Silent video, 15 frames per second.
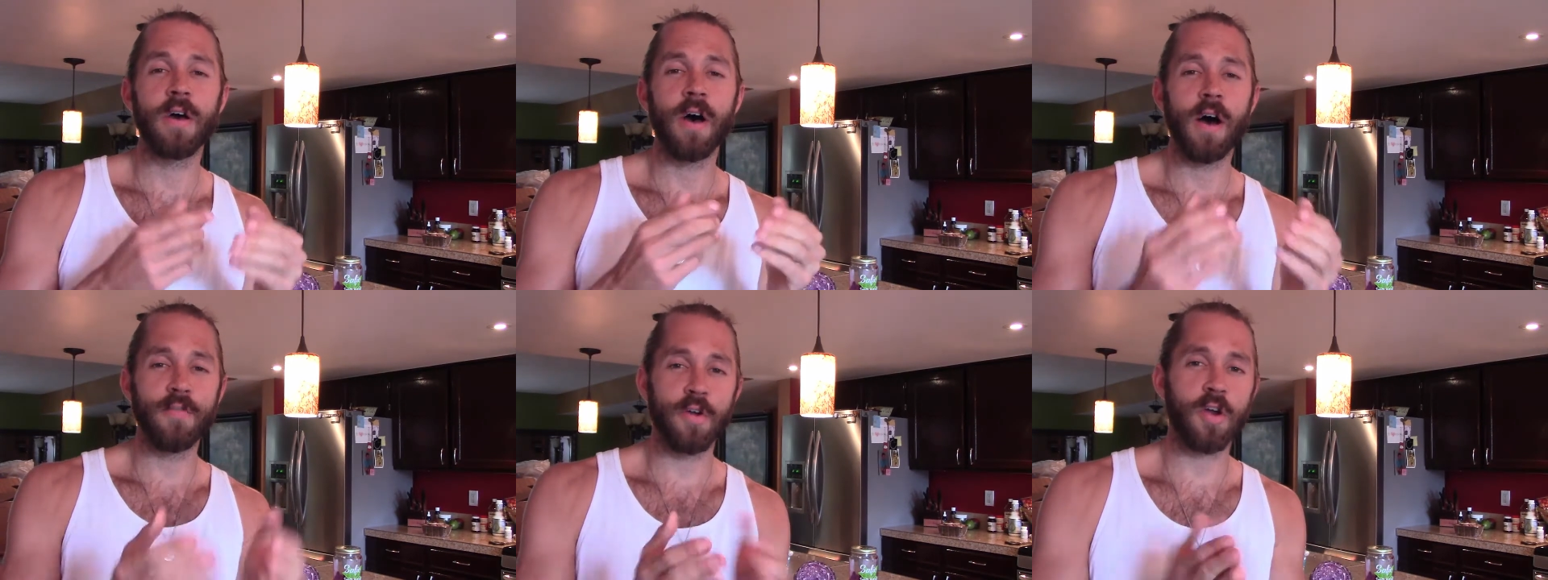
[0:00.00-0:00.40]

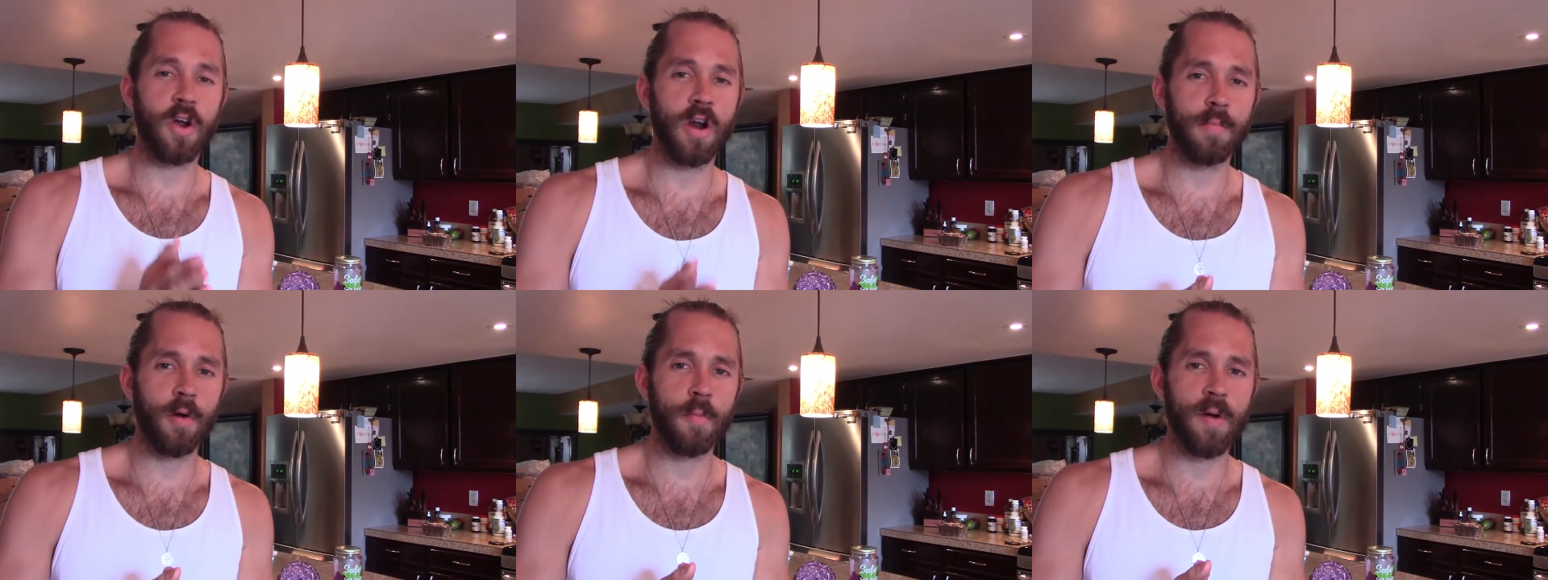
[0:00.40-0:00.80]
of your
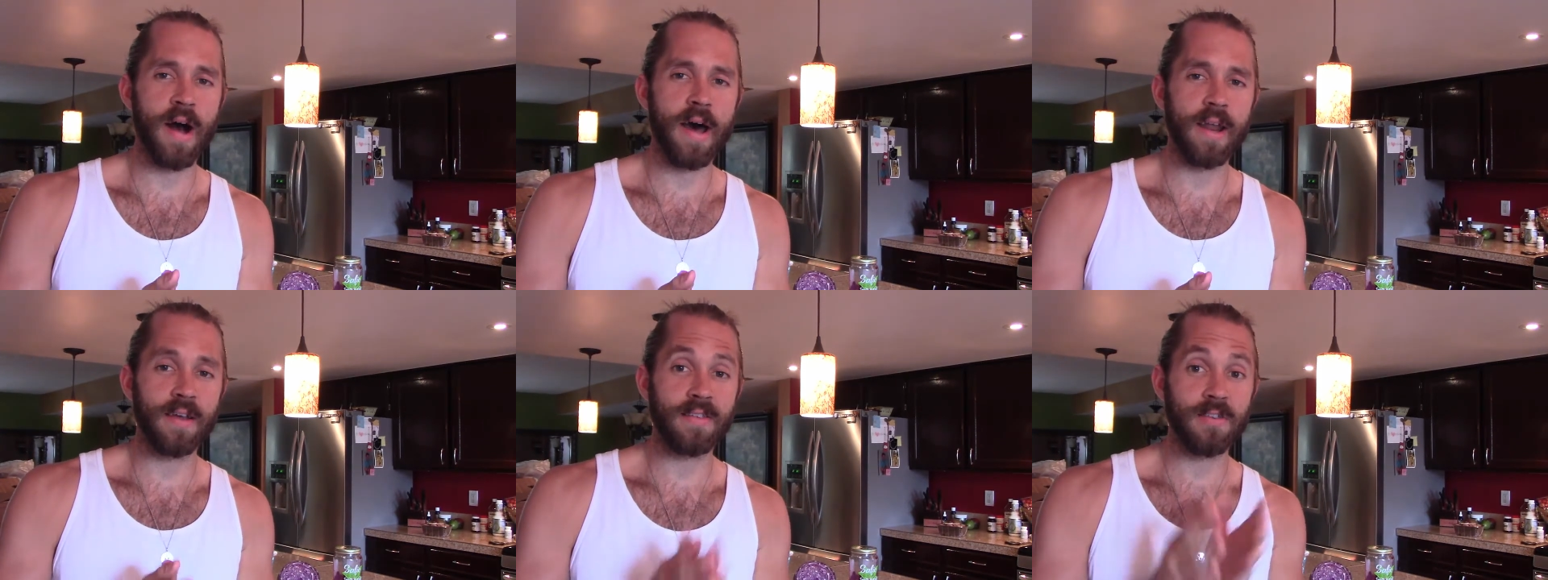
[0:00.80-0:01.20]
current
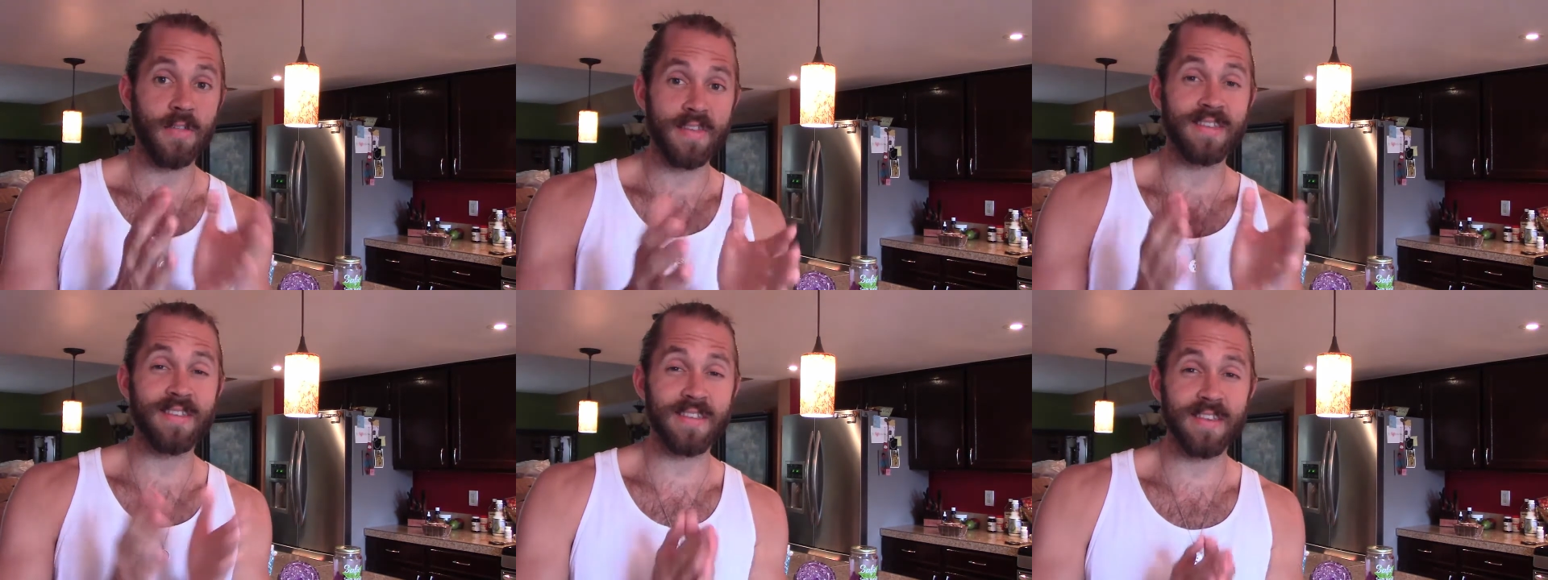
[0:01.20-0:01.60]
probiotics. So
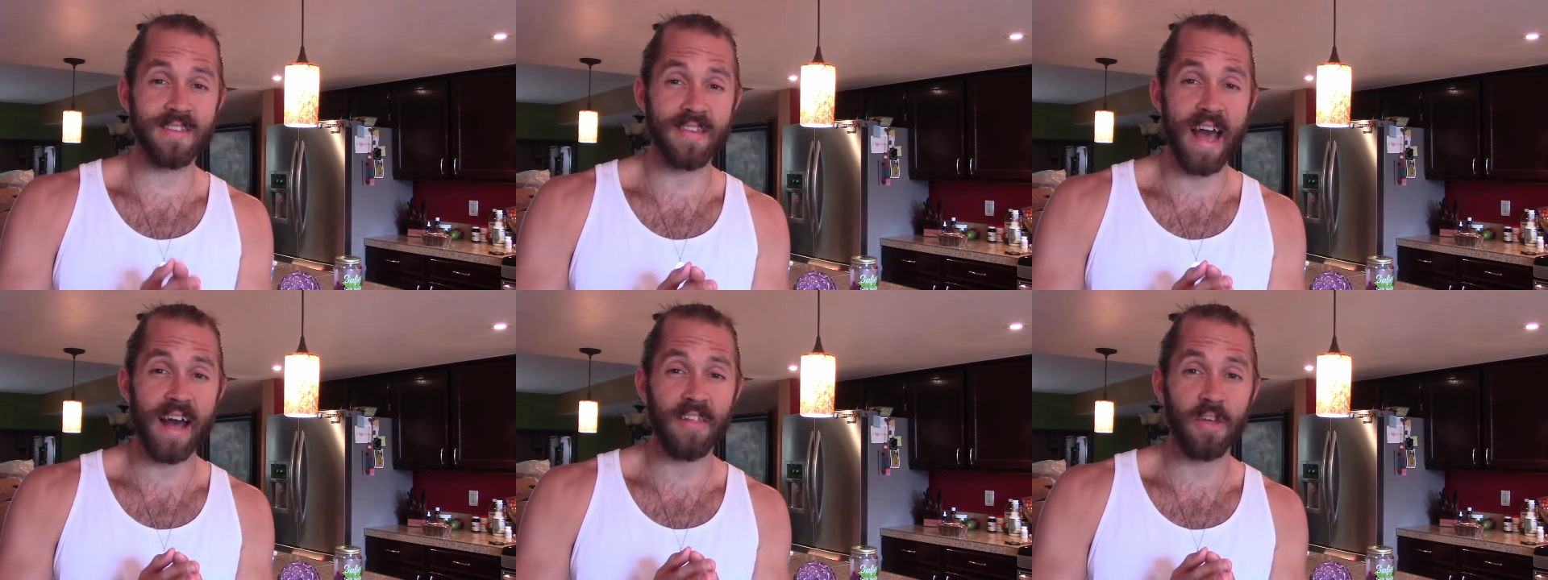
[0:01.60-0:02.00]
this is
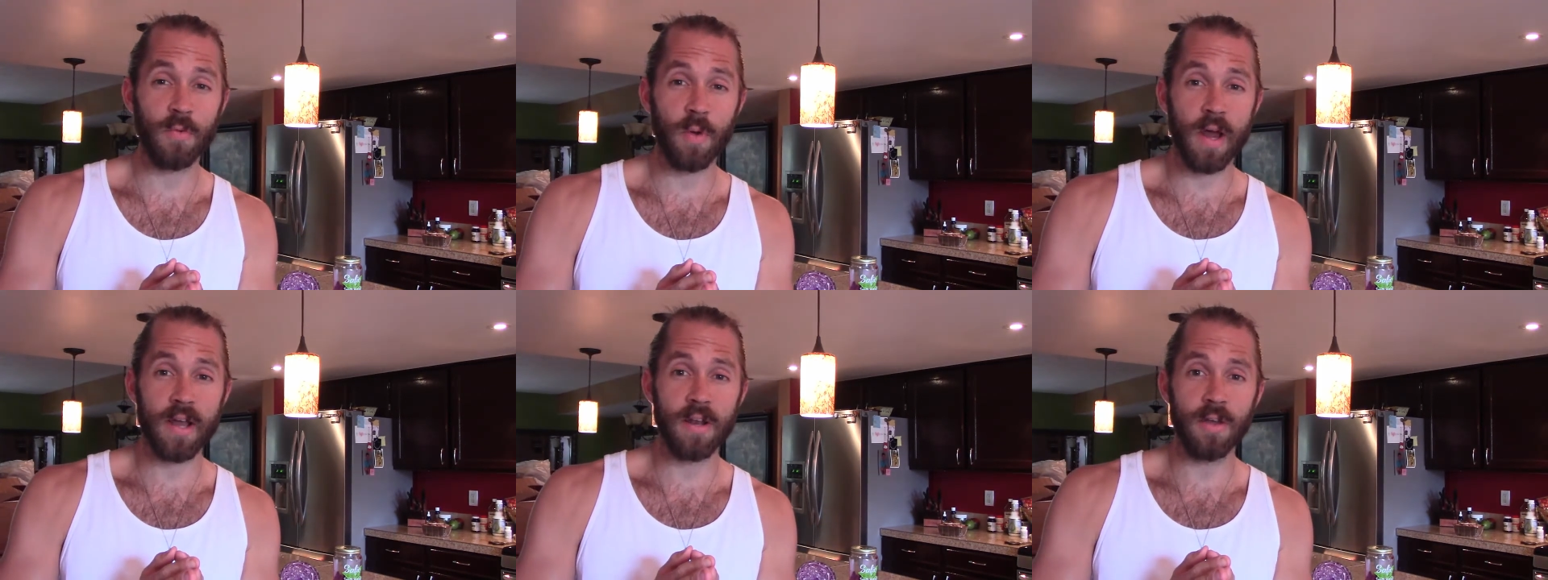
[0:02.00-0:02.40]
exactly
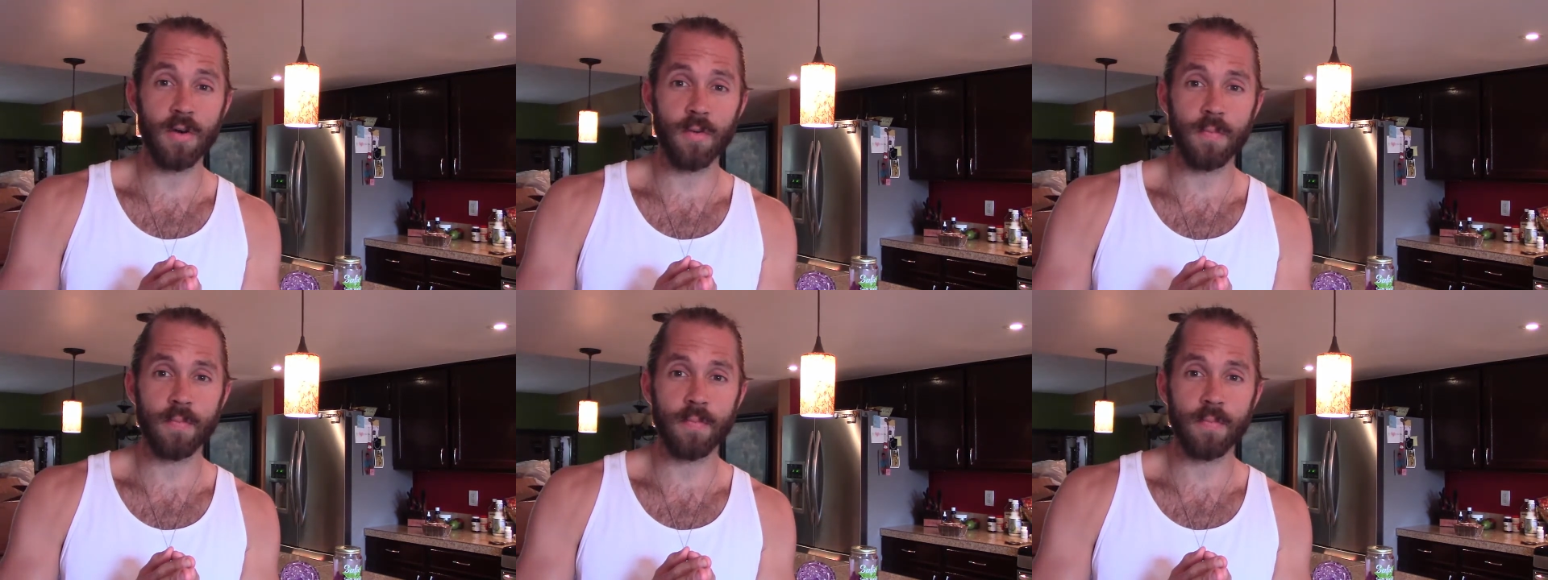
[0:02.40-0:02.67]
what I do.